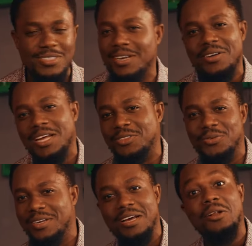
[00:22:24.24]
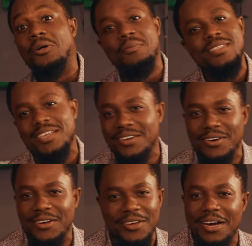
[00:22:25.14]
the talking I'm doing. No, let me
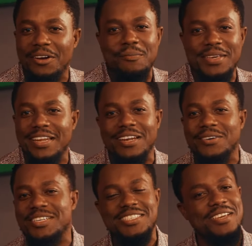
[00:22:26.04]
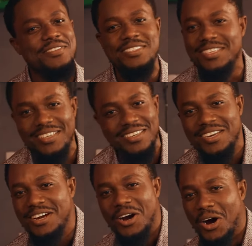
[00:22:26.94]
tell you, I gotta be there on the 17th
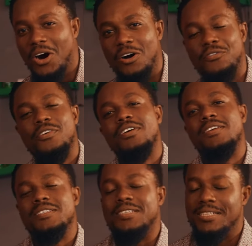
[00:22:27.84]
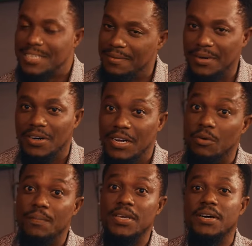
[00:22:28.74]
of September. It
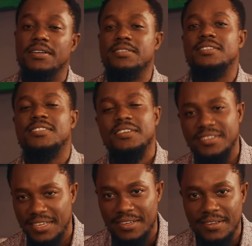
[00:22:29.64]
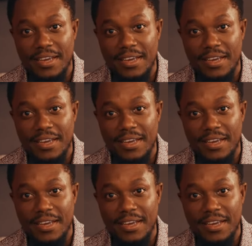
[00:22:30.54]
will yeah. be on a Sunday.